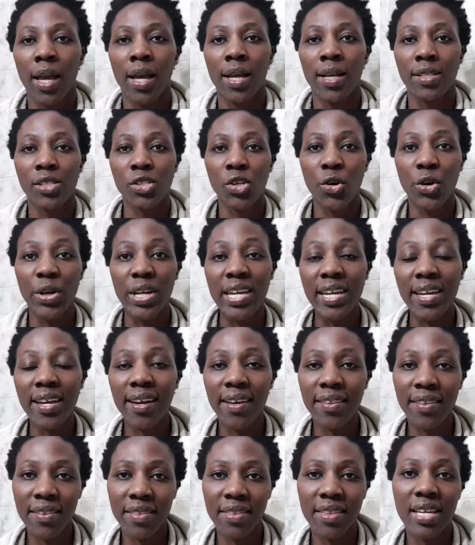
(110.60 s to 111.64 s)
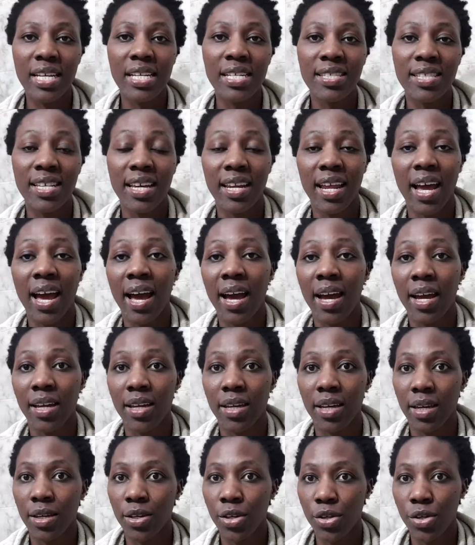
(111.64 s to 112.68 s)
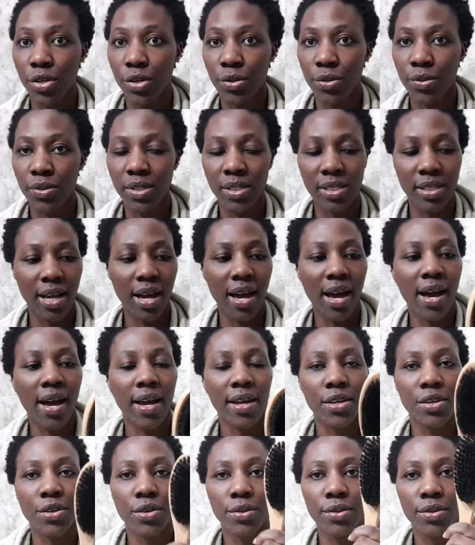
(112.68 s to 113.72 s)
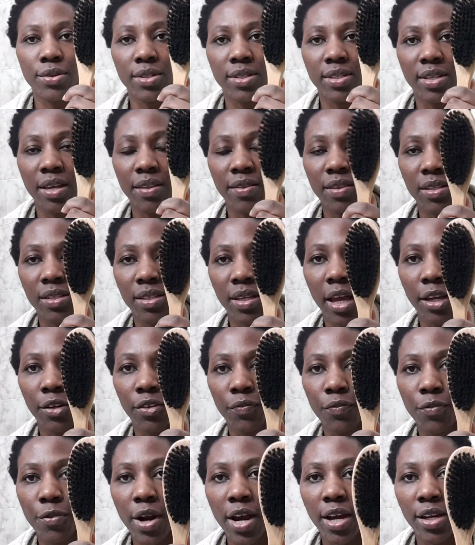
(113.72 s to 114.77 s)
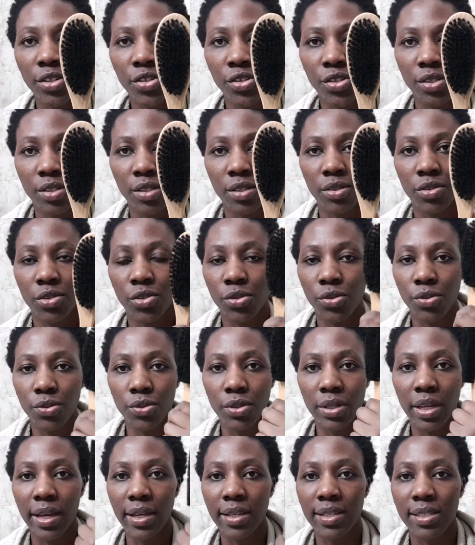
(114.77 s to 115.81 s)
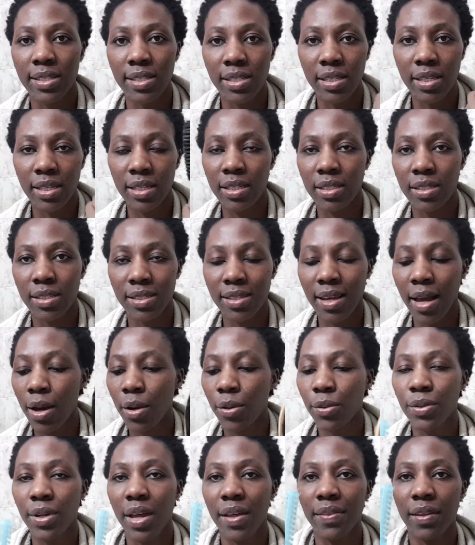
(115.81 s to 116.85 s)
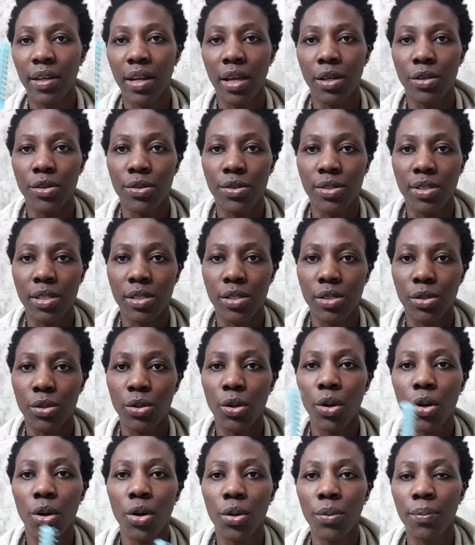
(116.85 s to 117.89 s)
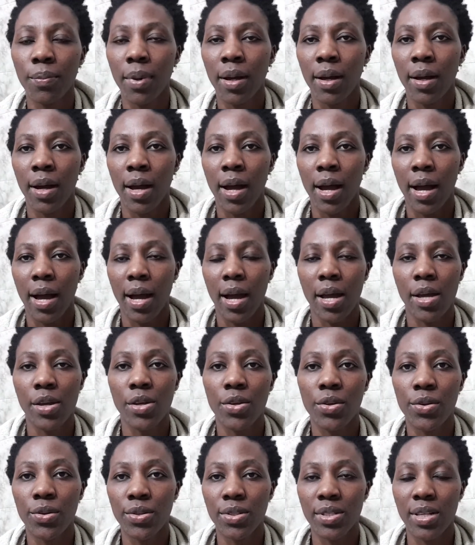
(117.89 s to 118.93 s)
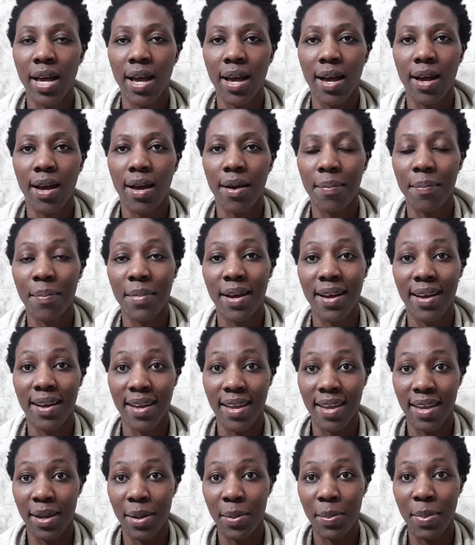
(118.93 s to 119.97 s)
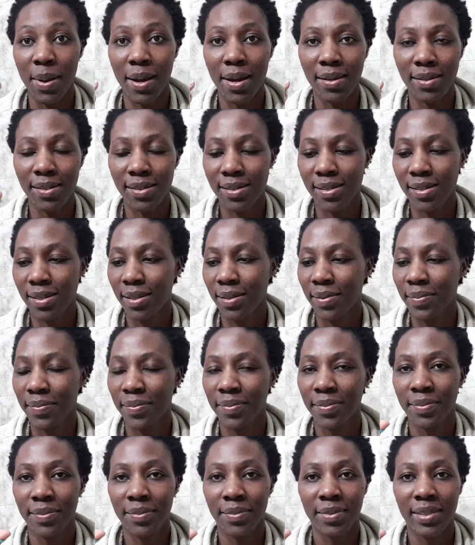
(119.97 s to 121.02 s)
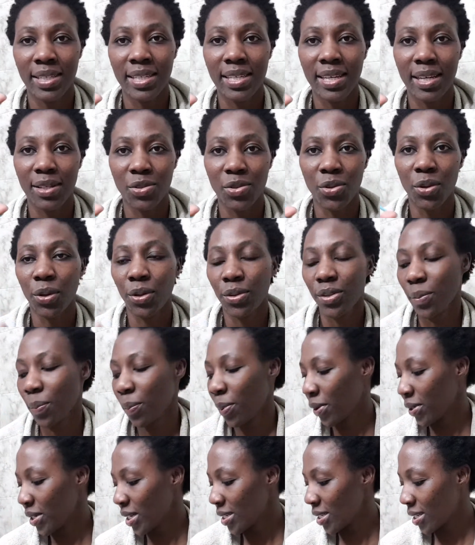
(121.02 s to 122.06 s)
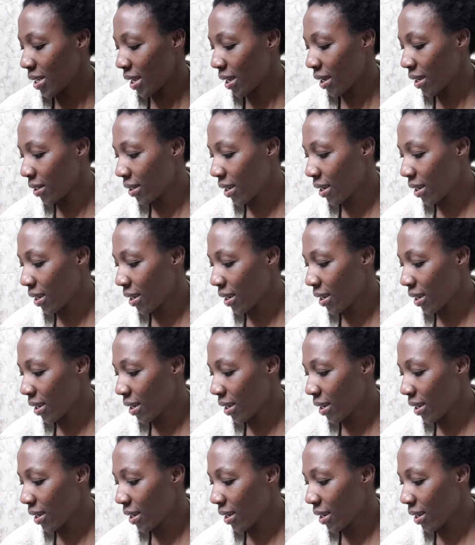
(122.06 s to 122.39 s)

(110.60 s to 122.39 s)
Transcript: So here are the things that I use. I use this kind of brush to like slick it down, and then I use this comb. I use a hairband here to hold the ponytail,